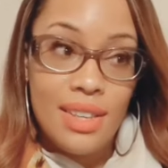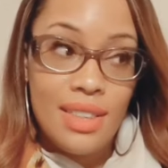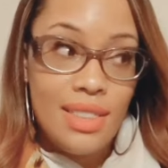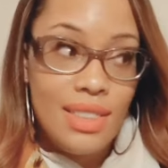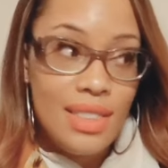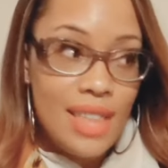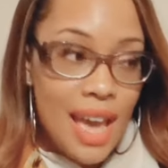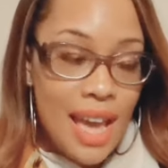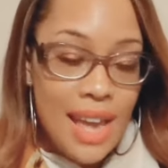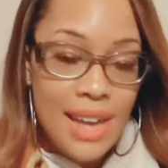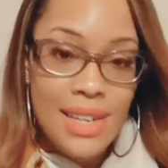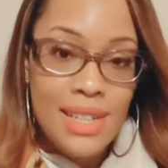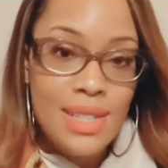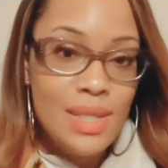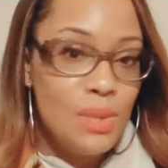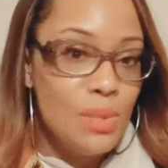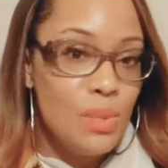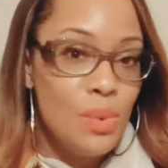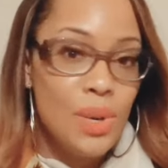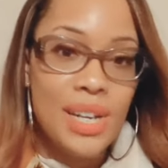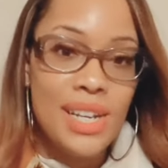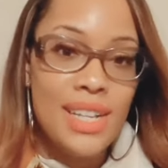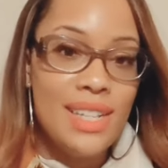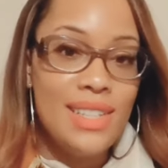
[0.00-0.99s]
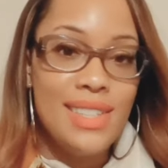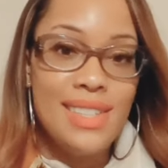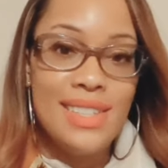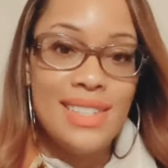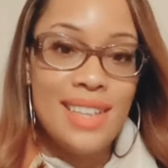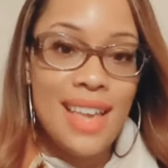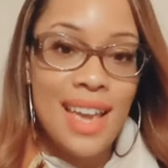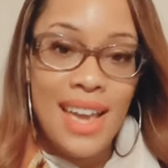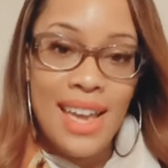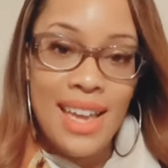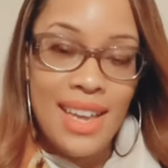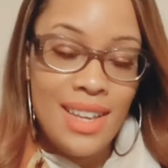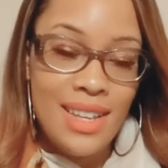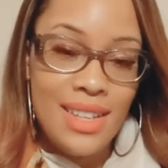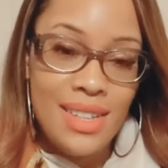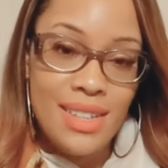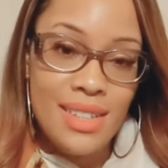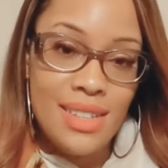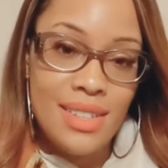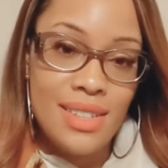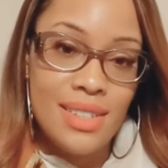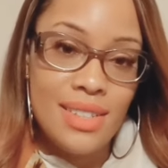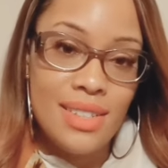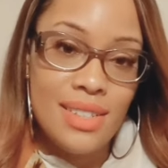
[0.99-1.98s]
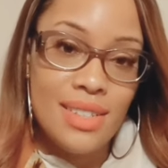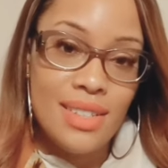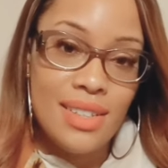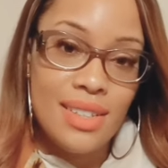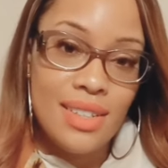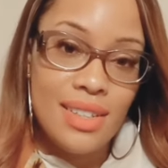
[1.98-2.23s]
That is what it says.